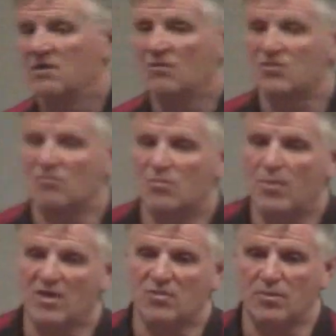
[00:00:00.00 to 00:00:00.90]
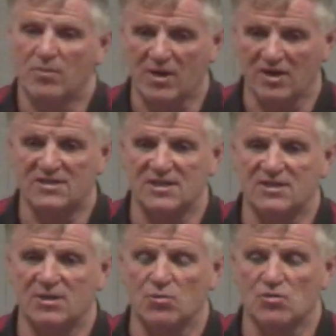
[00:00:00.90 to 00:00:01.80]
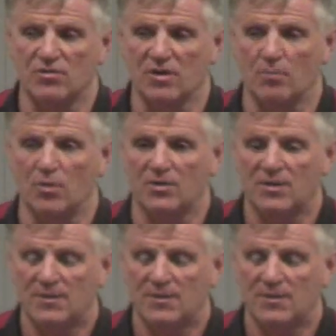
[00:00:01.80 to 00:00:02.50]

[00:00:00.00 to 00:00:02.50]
know, it's irresponsible because the extinguisher there. But